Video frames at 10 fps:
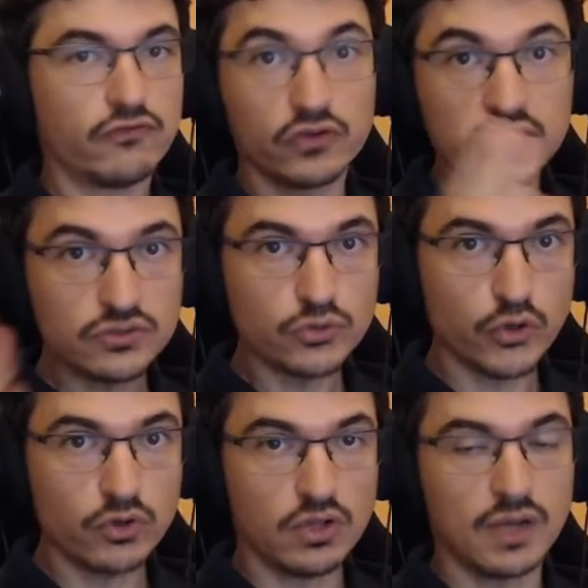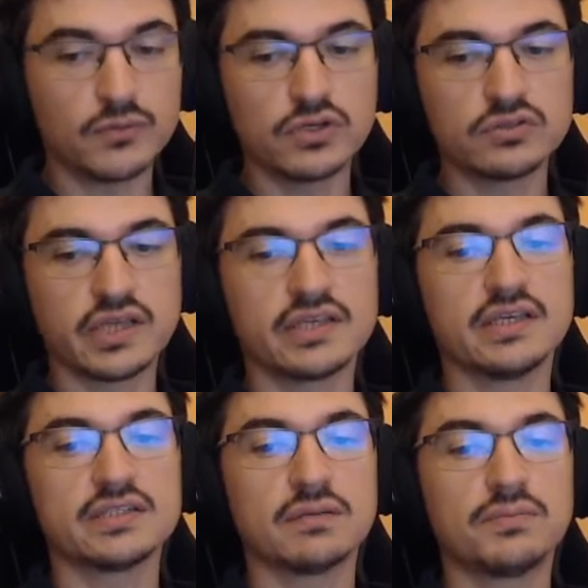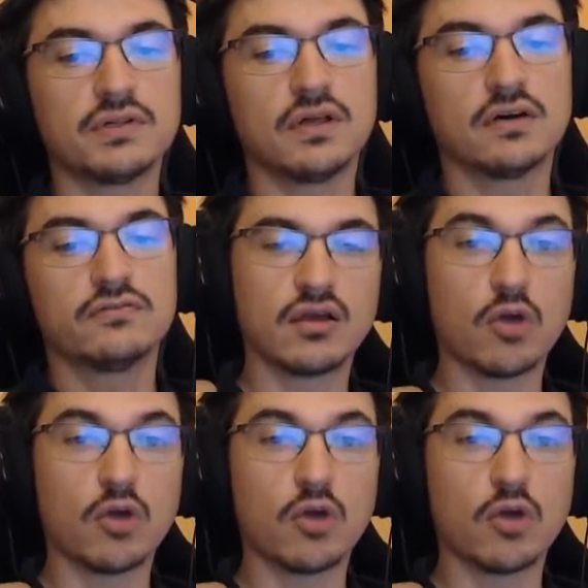For this tutorial, I'm going to take the example of